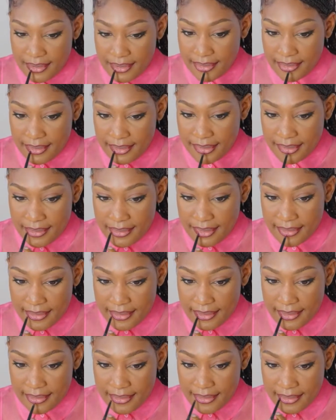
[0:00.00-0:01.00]
Next, I'm
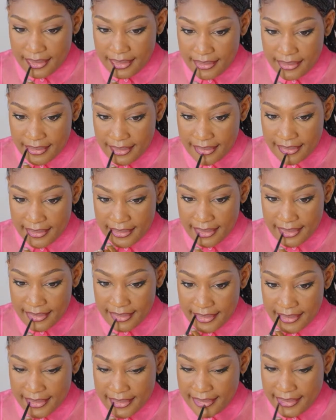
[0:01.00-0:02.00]
filling in the lips with the
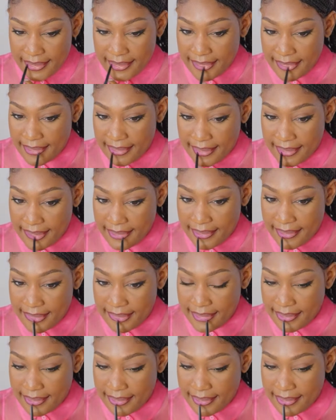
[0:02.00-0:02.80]
shade Hot Pink.